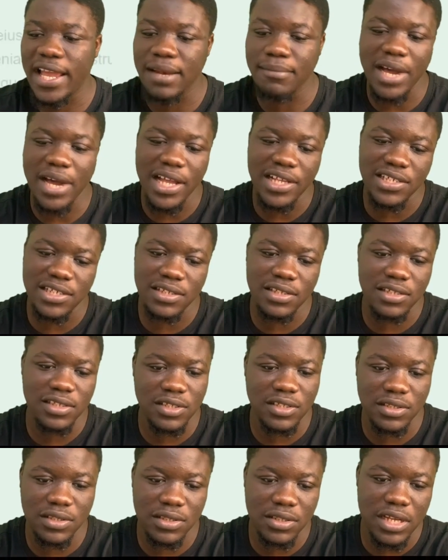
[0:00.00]
margin
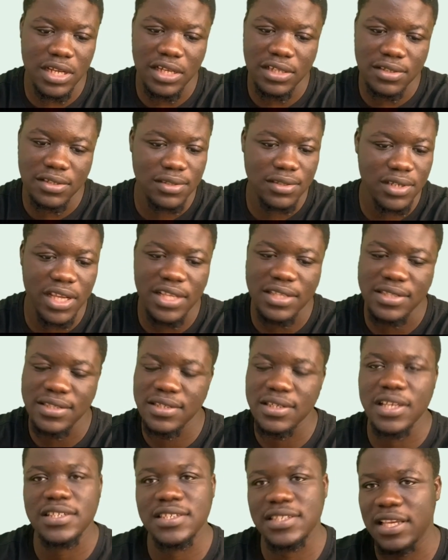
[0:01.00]
that
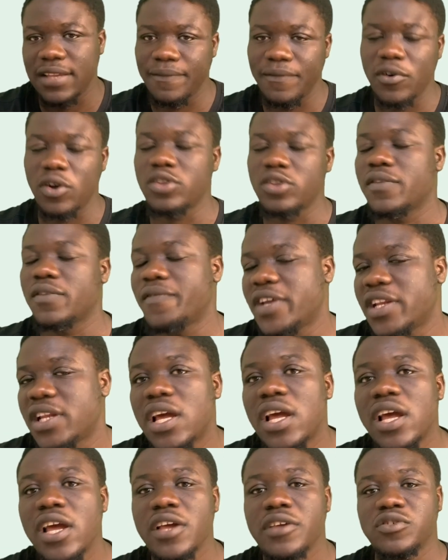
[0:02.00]
it's in front of it.
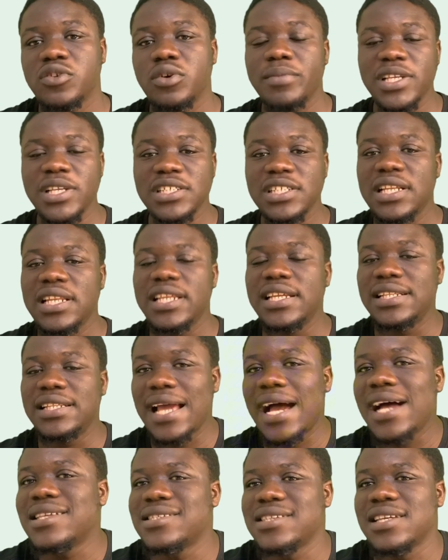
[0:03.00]
So basically
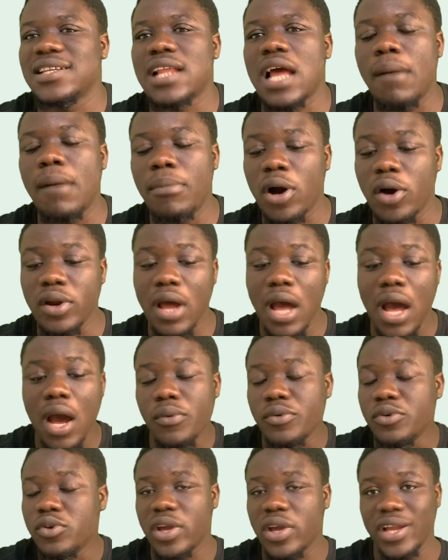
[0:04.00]
does it about how
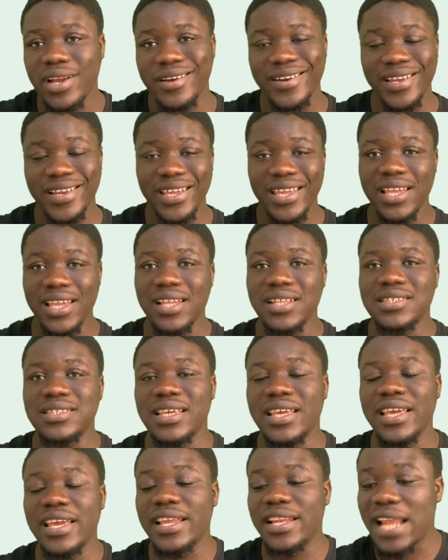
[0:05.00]
you can create
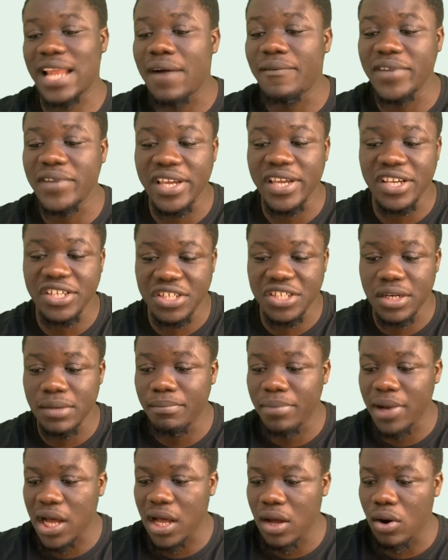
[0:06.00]
a navigation
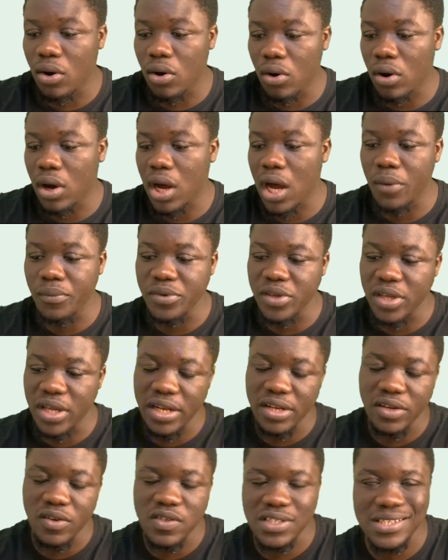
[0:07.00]
bar, or how you
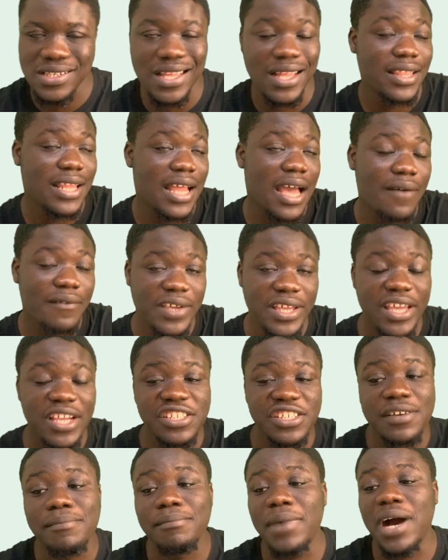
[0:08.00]
can use it. A
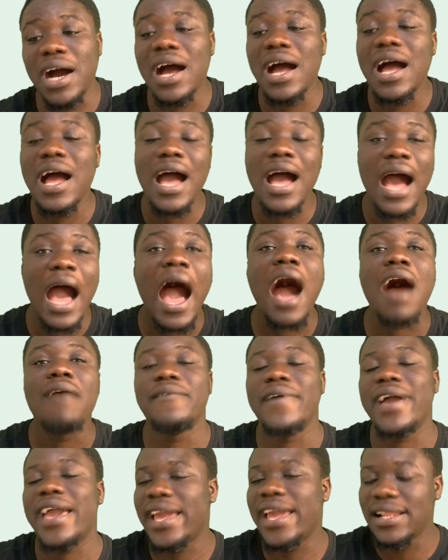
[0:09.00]
navigation bar have
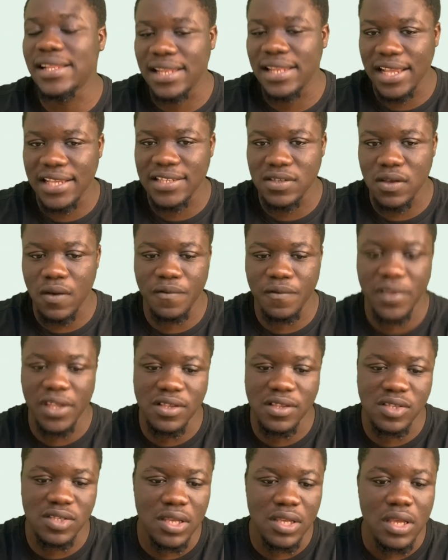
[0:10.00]
endless of
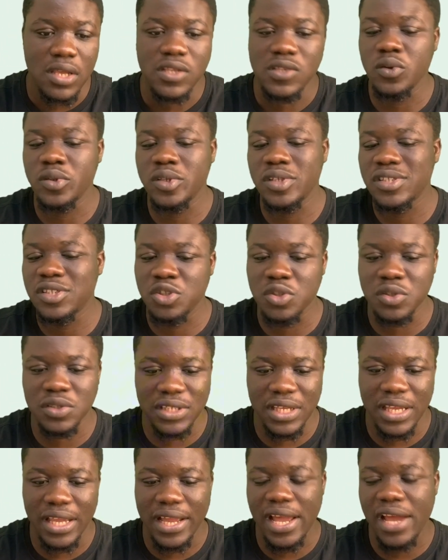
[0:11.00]
things. So this is
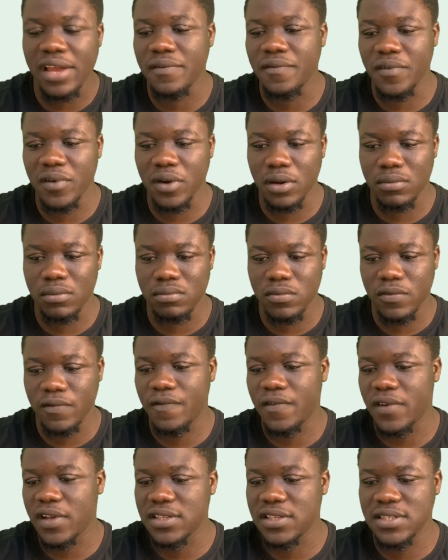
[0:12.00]
just a kind of a
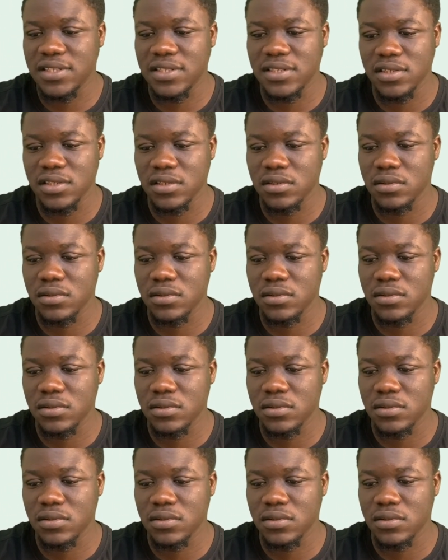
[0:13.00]
first